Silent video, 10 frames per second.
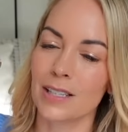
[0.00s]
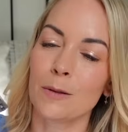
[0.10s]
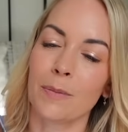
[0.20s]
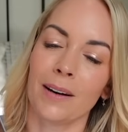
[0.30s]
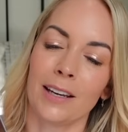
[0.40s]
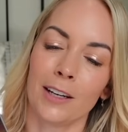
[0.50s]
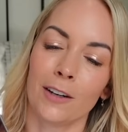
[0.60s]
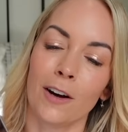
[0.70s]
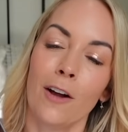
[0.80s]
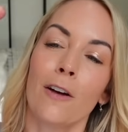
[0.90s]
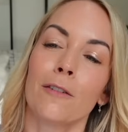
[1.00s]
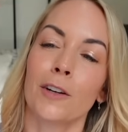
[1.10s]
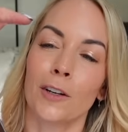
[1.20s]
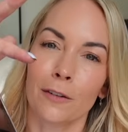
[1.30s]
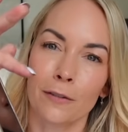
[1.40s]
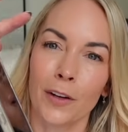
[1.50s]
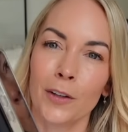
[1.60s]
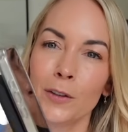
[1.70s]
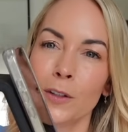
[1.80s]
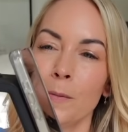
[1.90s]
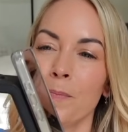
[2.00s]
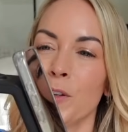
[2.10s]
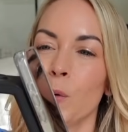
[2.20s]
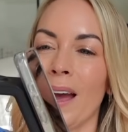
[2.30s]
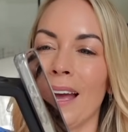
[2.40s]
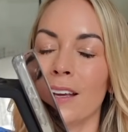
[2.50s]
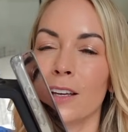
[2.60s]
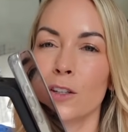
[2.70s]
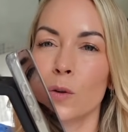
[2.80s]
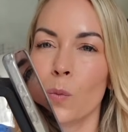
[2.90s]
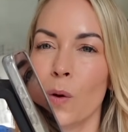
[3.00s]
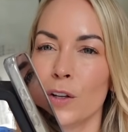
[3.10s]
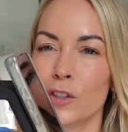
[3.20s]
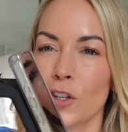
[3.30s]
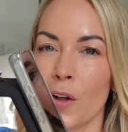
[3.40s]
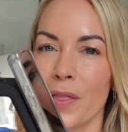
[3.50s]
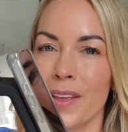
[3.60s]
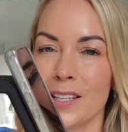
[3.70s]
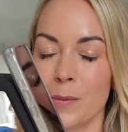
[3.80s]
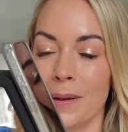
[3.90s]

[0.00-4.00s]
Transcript: this part here for your phone. You hang your watch on this